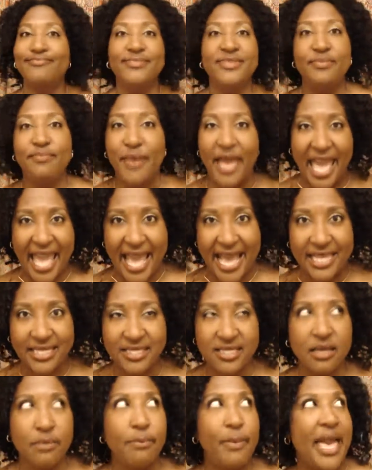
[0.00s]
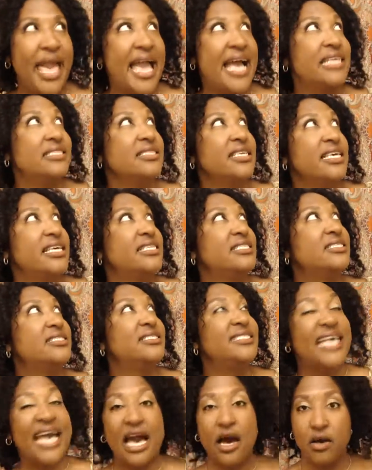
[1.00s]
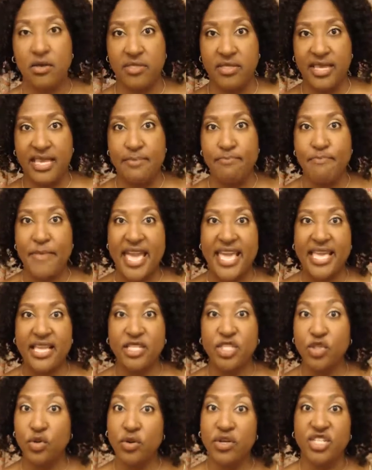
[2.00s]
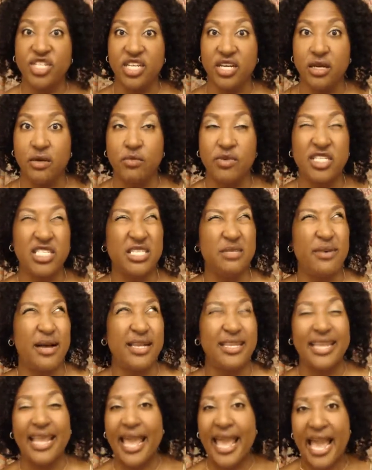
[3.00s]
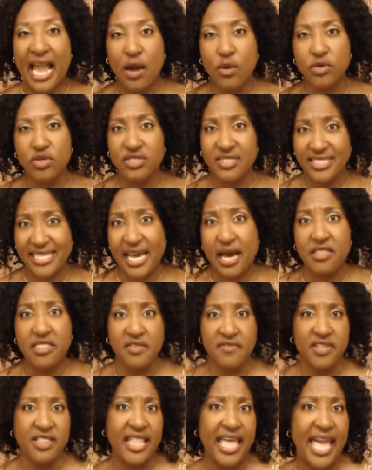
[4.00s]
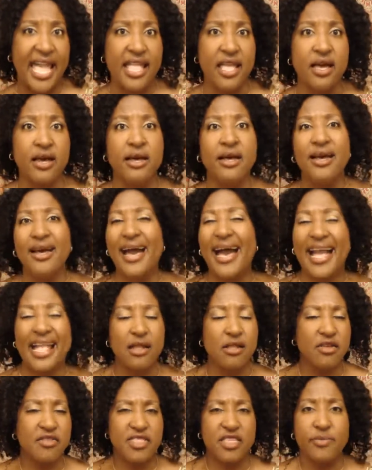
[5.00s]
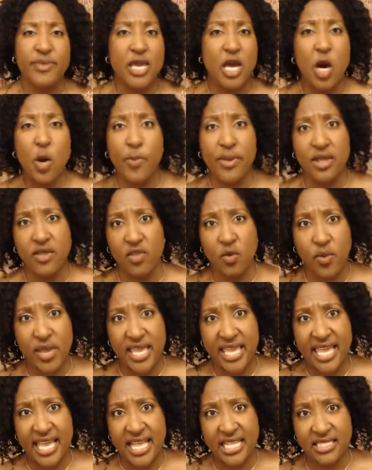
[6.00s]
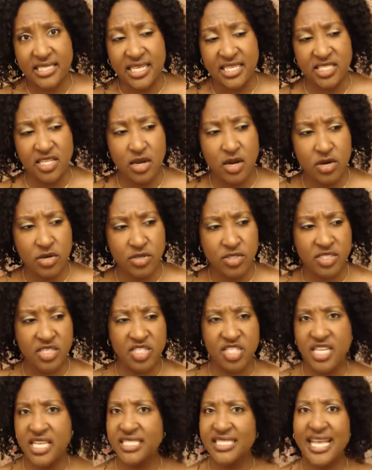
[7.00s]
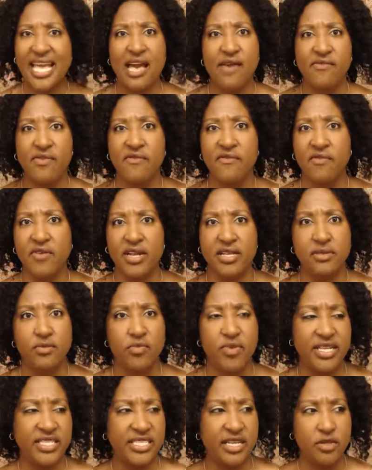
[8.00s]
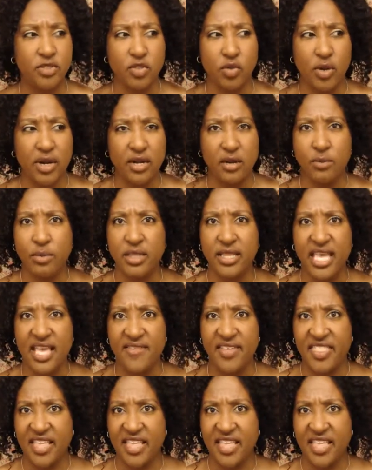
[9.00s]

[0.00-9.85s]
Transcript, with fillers: Basque. Basque is south in Macon, Georgia, which is about an hour south of Atlanta. I don't know if they'll be open on the weekends because hers, she doesn't have a front retail store, I don't believe.